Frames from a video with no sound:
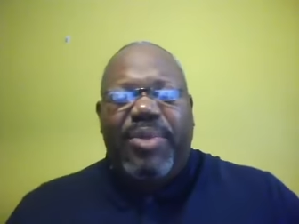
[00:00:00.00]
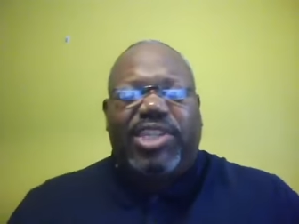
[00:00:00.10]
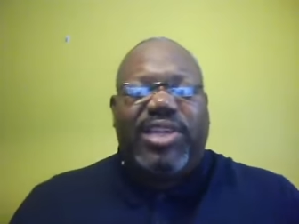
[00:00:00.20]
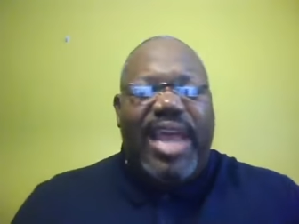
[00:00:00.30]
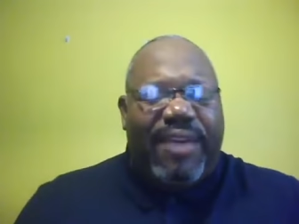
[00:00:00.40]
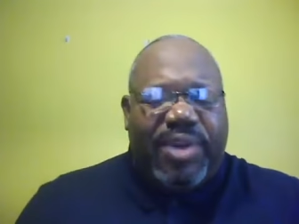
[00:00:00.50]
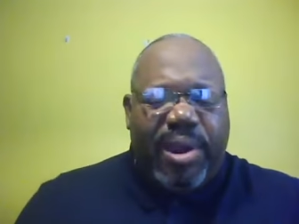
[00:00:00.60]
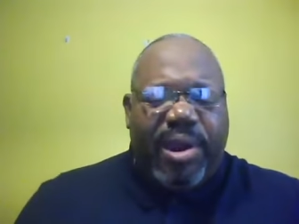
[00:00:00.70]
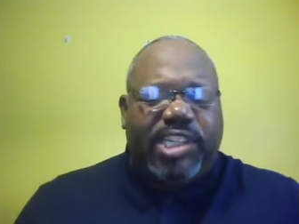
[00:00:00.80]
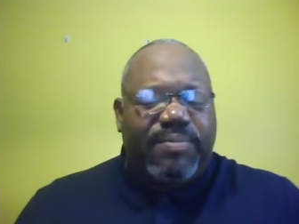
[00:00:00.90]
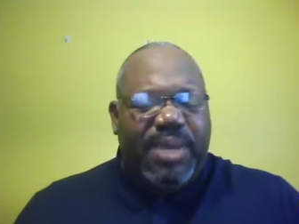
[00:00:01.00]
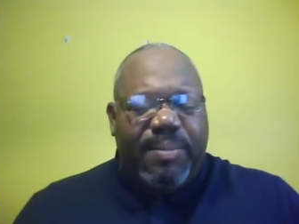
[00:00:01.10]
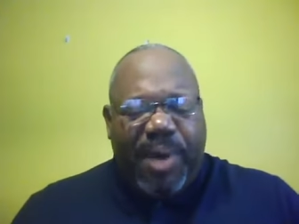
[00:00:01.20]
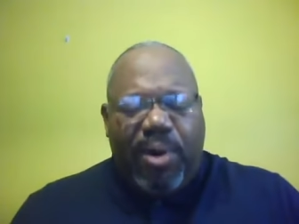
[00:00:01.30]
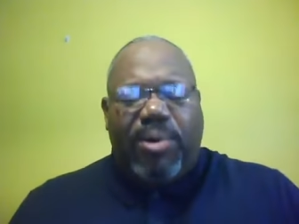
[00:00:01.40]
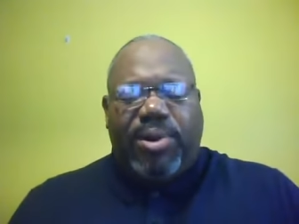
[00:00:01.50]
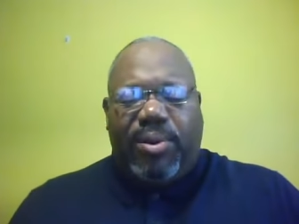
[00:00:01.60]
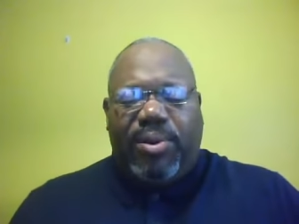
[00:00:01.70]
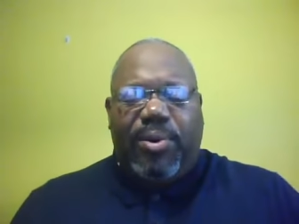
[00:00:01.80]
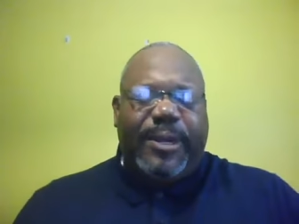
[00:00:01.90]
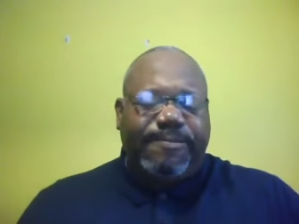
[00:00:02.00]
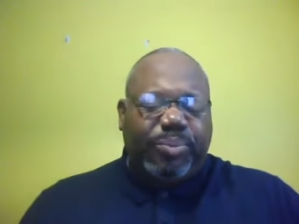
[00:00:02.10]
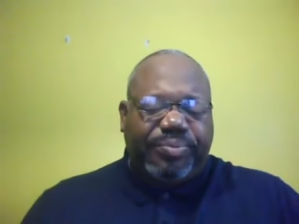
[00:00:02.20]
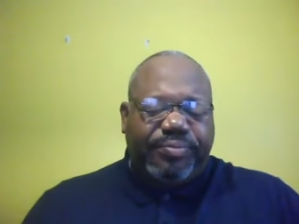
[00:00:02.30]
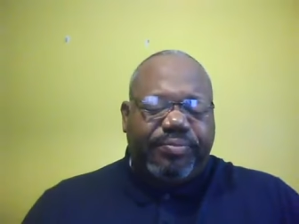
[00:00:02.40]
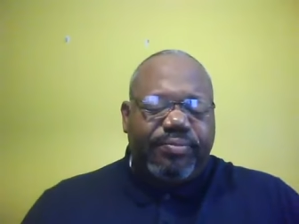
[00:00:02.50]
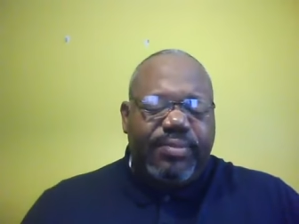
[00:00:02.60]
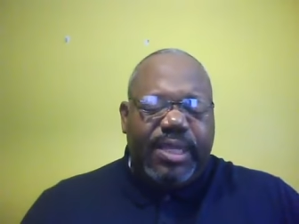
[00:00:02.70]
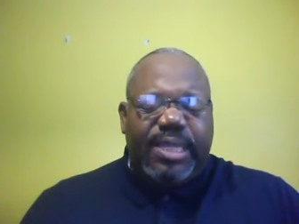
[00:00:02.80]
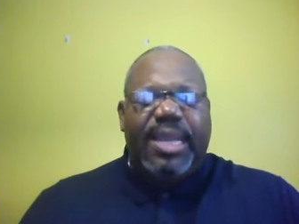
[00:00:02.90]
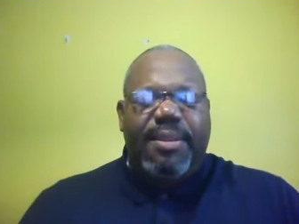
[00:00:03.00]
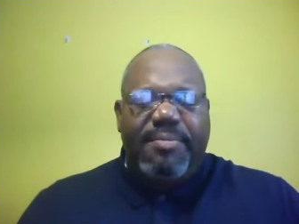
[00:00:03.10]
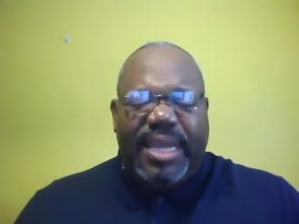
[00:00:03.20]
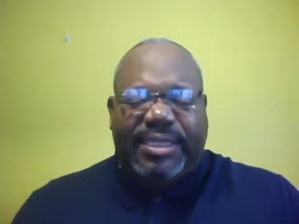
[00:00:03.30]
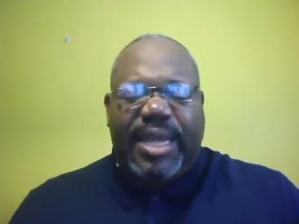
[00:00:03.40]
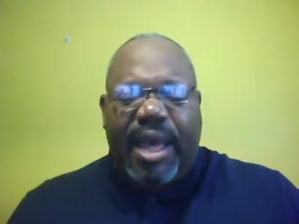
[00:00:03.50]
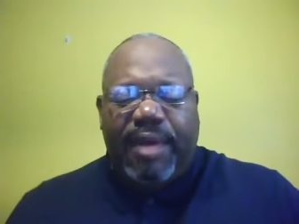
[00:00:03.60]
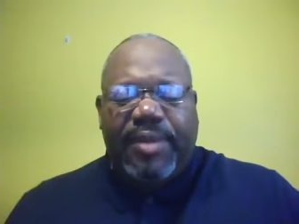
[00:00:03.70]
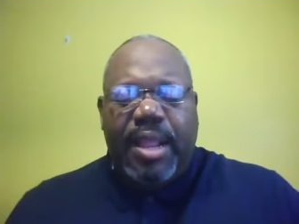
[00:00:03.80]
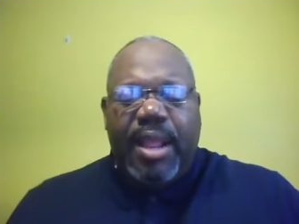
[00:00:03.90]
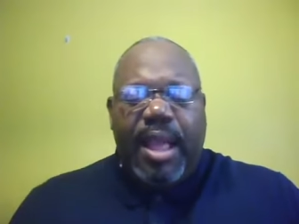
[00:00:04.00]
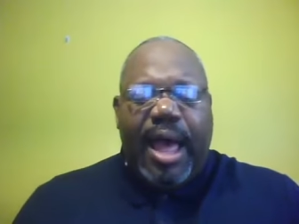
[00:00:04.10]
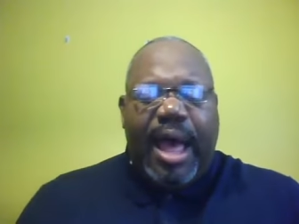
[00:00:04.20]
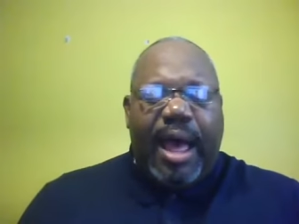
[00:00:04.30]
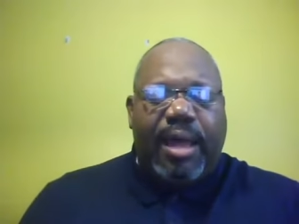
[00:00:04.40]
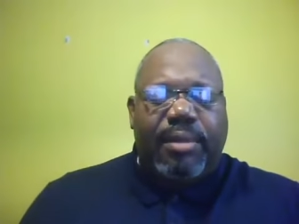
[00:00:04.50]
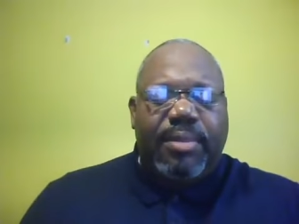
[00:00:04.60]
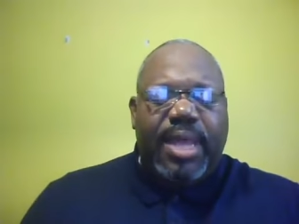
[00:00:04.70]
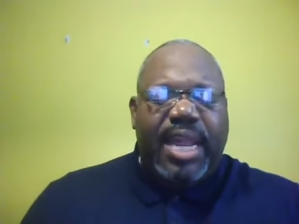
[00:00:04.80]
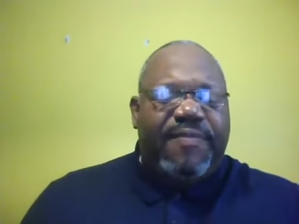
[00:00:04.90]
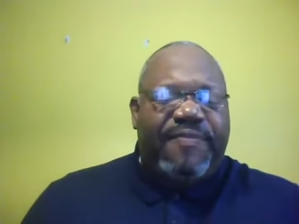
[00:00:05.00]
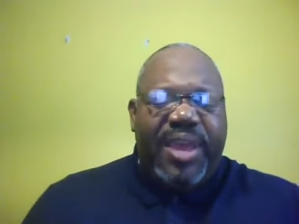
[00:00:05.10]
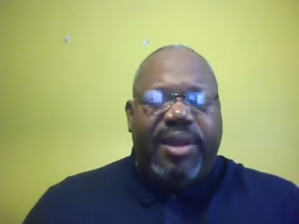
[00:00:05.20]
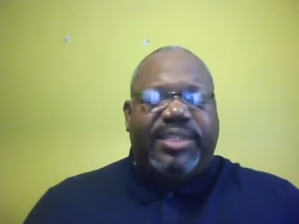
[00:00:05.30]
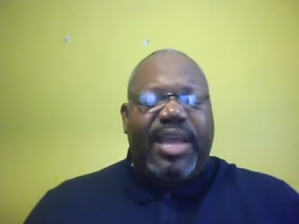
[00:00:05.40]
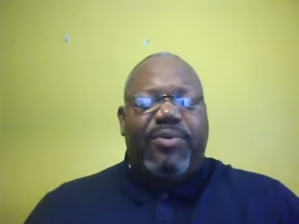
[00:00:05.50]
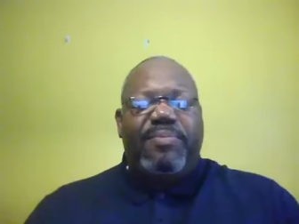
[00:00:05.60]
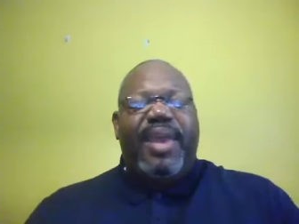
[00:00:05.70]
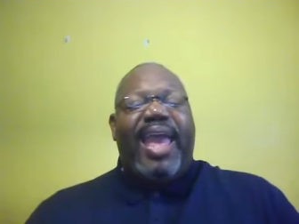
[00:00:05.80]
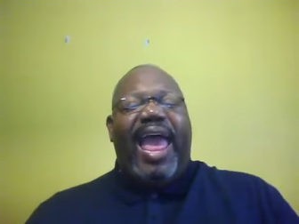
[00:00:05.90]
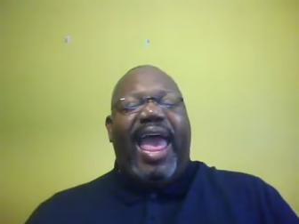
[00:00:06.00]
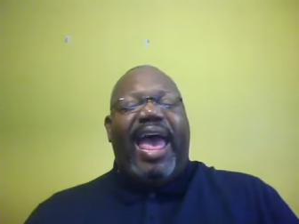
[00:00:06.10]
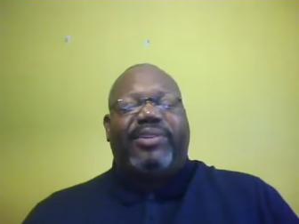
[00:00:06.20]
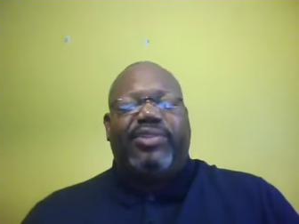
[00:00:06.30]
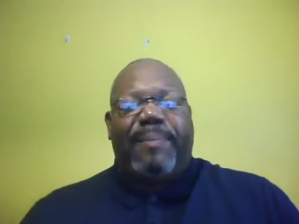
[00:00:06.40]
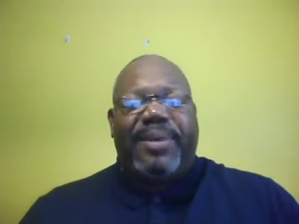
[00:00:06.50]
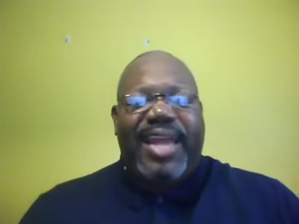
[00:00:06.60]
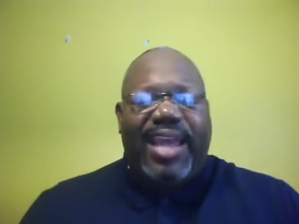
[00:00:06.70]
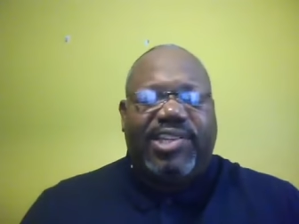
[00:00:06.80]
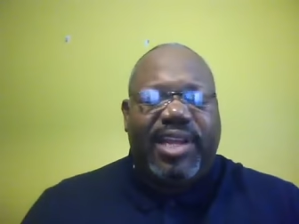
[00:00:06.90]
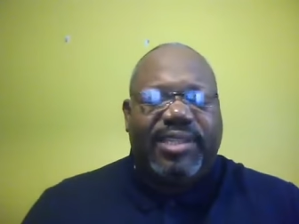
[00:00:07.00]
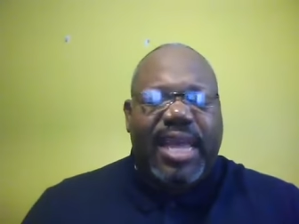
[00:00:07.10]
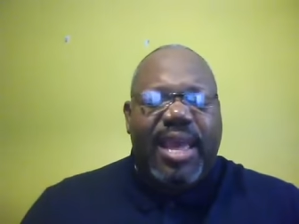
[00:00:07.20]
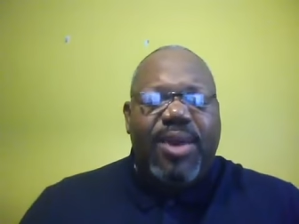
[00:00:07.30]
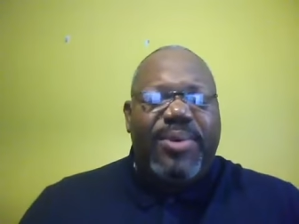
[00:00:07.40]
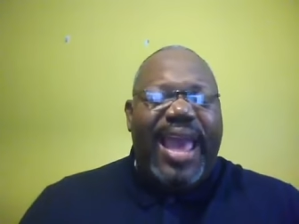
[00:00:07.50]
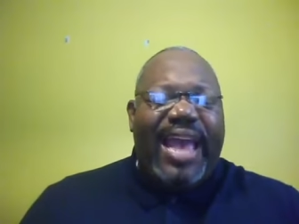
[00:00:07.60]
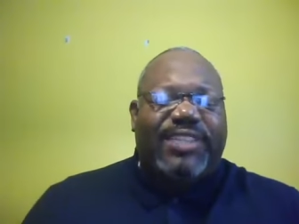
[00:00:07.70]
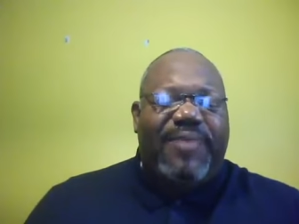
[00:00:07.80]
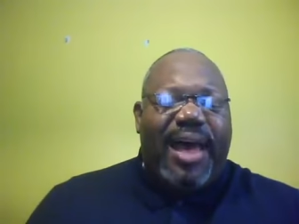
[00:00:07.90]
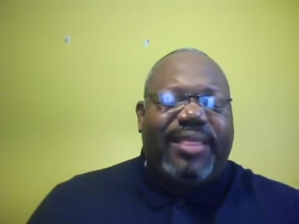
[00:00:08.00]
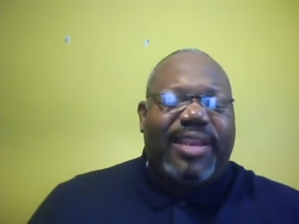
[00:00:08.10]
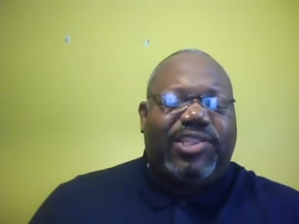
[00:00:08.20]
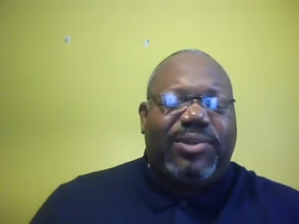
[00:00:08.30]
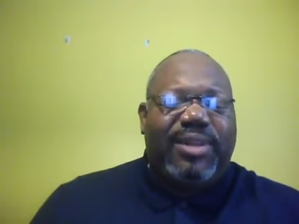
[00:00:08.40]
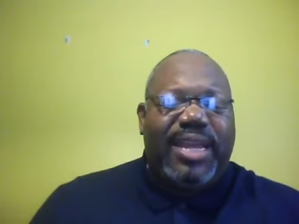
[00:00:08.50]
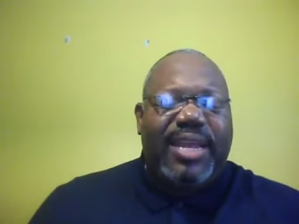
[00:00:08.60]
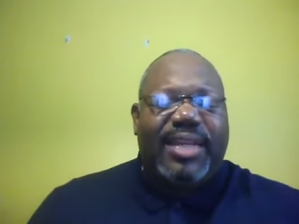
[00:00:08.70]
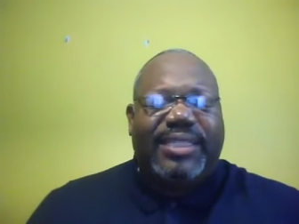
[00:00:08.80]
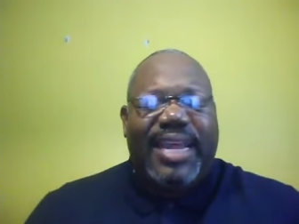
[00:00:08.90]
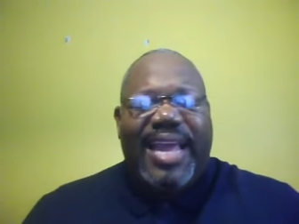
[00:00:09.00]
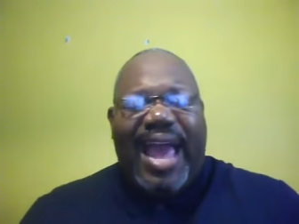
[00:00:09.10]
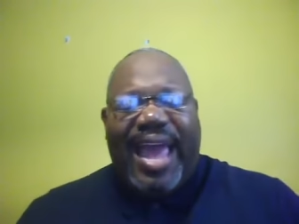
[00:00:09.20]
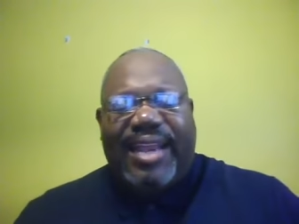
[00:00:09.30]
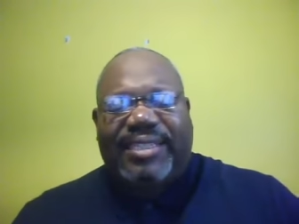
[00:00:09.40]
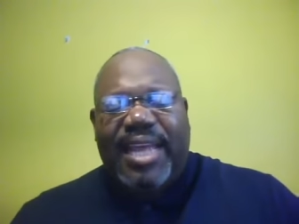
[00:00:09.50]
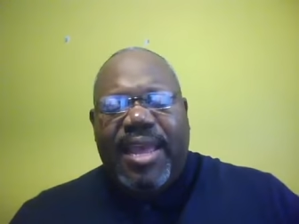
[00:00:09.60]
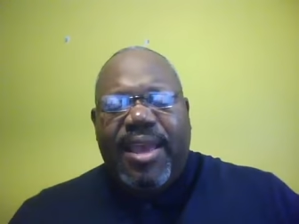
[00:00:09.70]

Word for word: that we should have courage and be bold, O oh Lord, in the midst of um, any fears that we may have or trepidations. We ask, Father, that you lead us and guide us